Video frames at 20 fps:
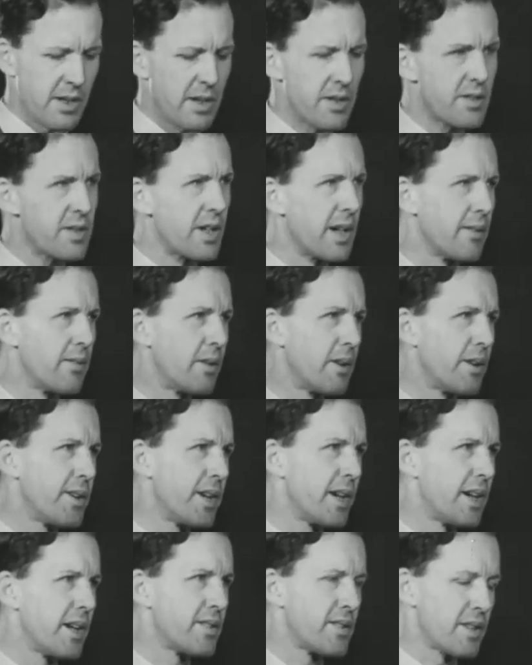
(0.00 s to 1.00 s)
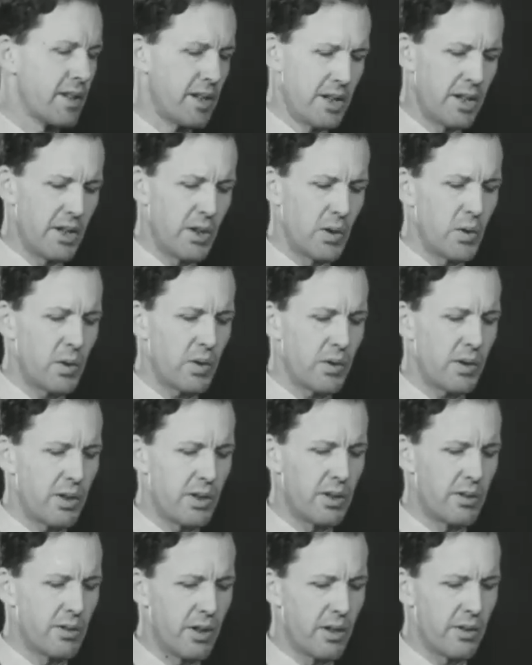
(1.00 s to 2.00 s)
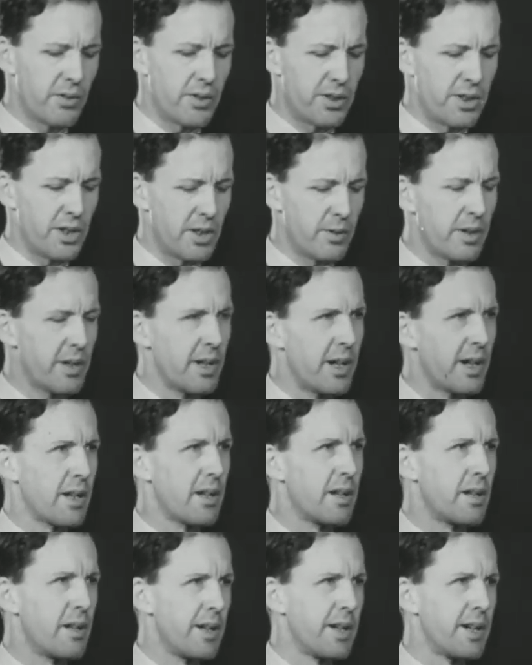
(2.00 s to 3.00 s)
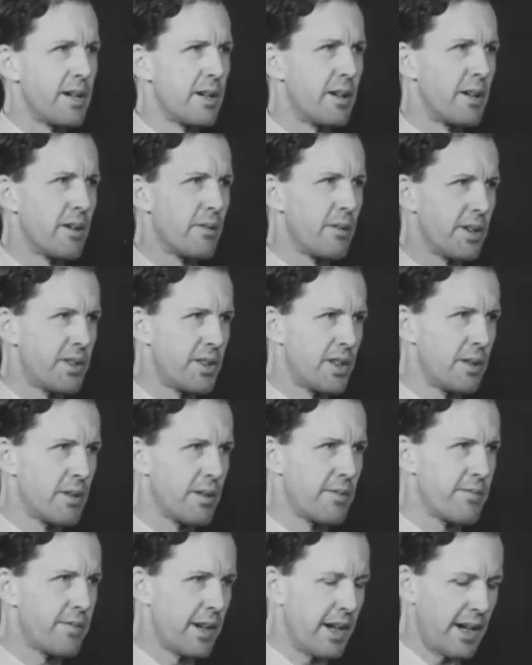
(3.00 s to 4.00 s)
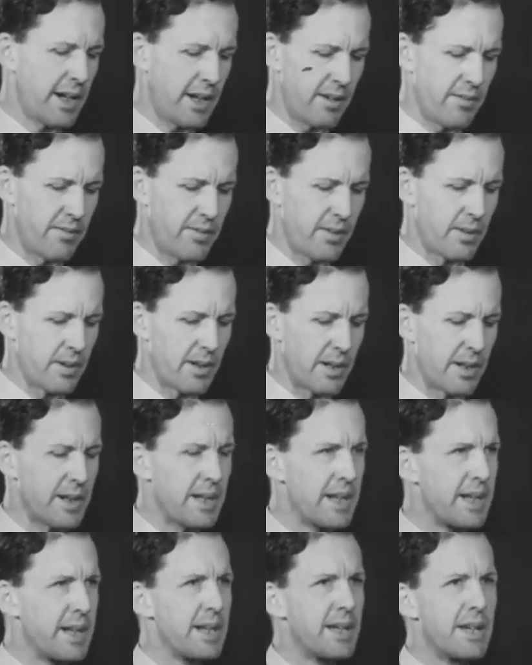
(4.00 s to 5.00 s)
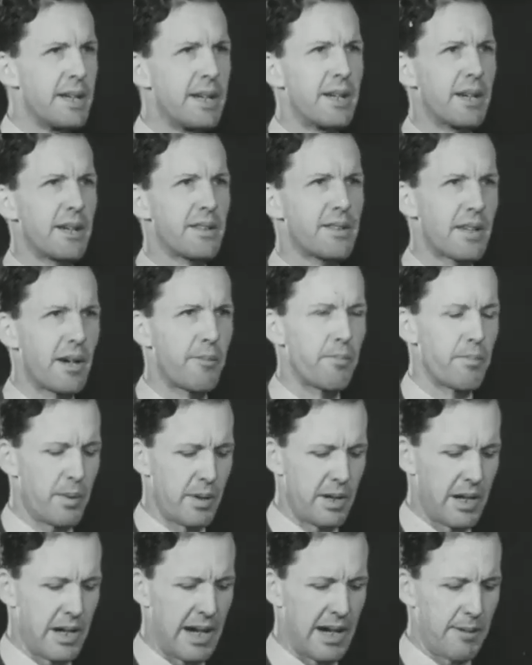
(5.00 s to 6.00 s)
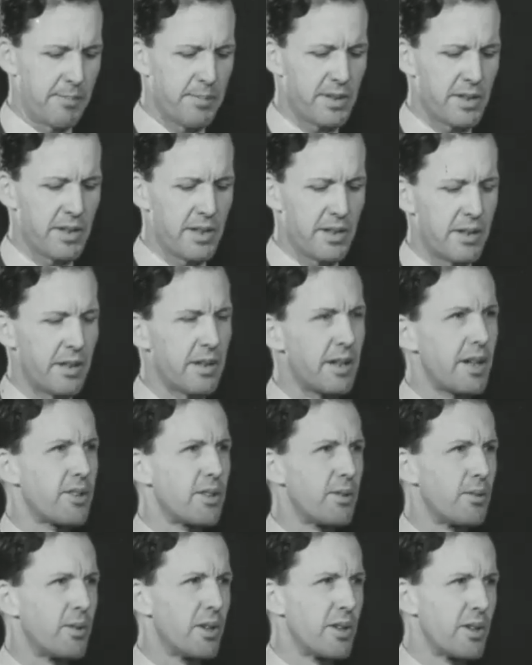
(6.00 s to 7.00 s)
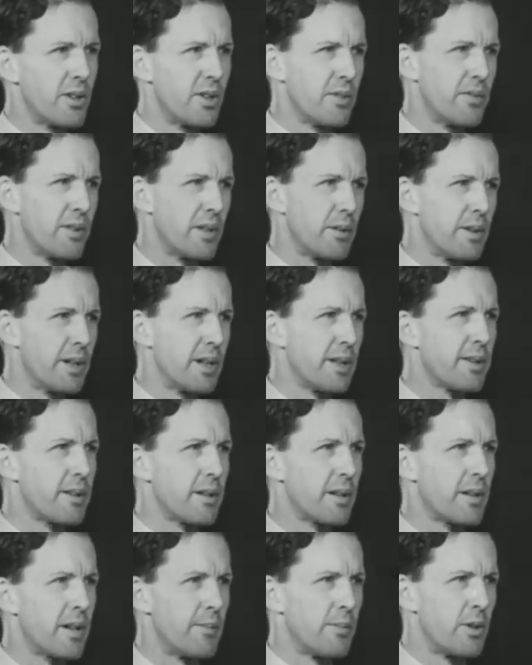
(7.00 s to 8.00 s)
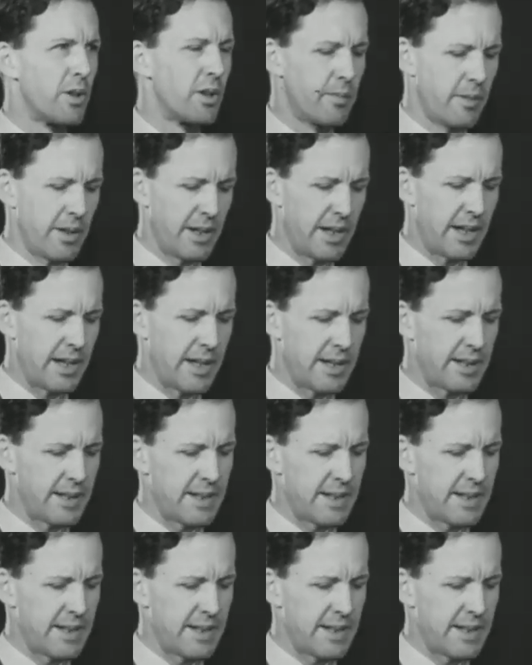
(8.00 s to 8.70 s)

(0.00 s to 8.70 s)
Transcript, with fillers: several days ago you wrote that you were not clear on what you were fighting for, except perhaps to get the war over with and come home again.